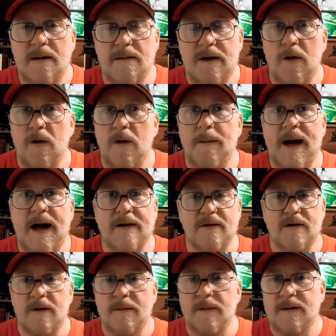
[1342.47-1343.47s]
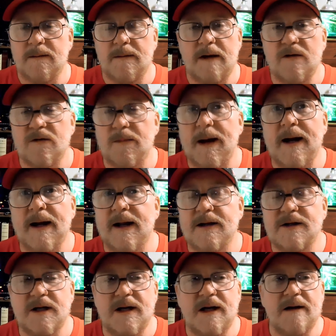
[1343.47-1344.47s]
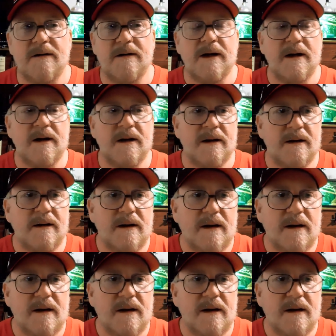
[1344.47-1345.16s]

go to the bathroom, and that was about it, And